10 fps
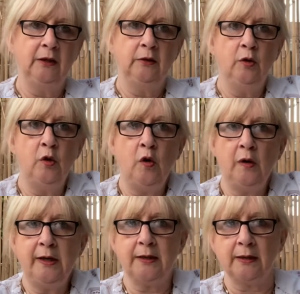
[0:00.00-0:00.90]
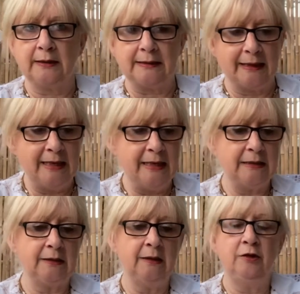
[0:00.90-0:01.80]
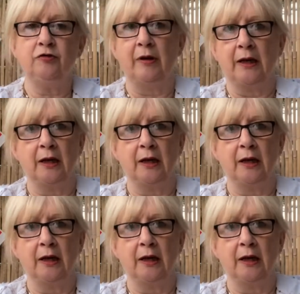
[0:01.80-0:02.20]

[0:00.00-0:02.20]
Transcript: All he does is eat and drink.